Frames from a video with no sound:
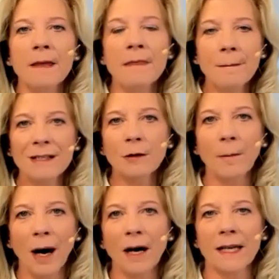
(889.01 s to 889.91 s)
And the mental
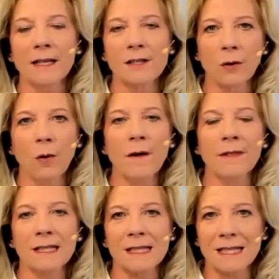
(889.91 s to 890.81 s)
body is the one
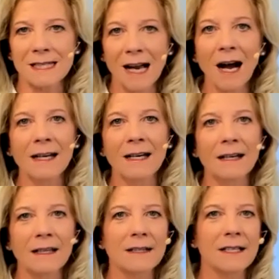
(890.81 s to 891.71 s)
that's
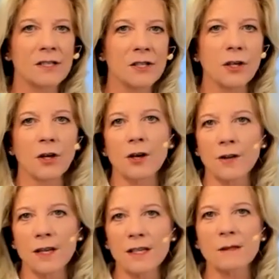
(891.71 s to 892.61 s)
deciding that this is good
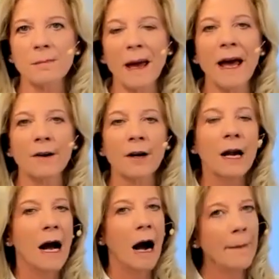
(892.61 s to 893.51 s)
or this is bad or
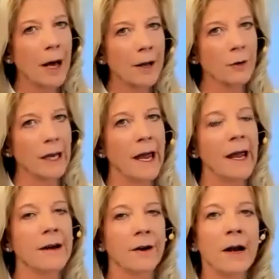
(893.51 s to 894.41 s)
I'm not
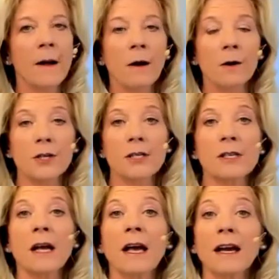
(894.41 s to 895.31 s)
okay or, or
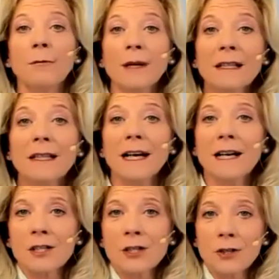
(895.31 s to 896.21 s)
just really
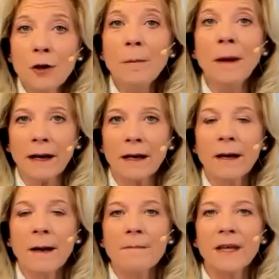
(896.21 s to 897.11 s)
assuming
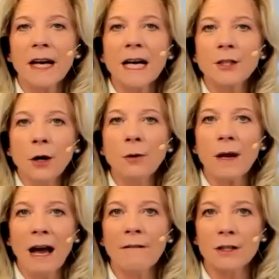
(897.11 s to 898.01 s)
that I don't
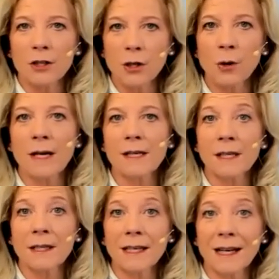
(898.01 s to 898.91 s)
have a
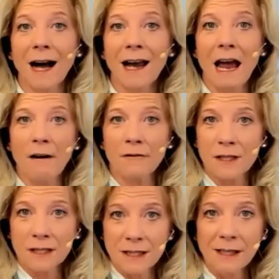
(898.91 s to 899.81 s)
choice and that I have
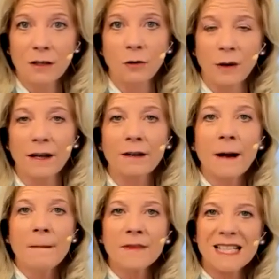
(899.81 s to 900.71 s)
to deal with
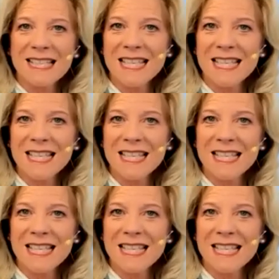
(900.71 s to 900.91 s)
this